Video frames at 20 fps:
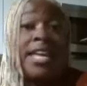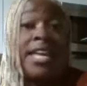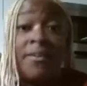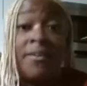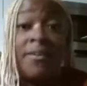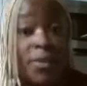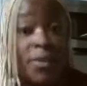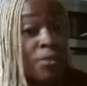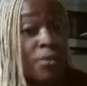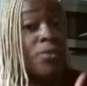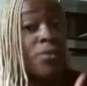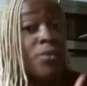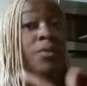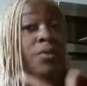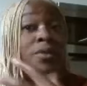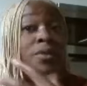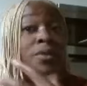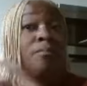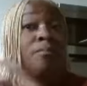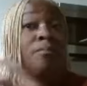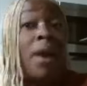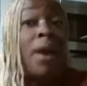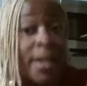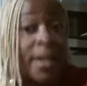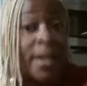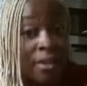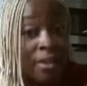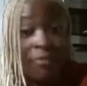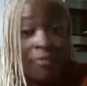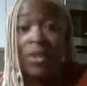even through the
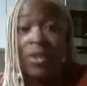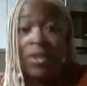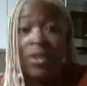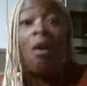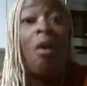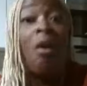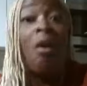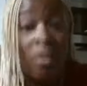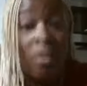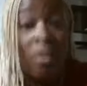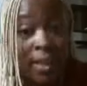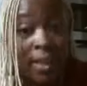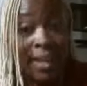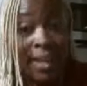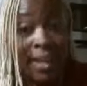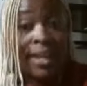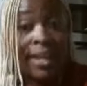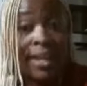mud of it all.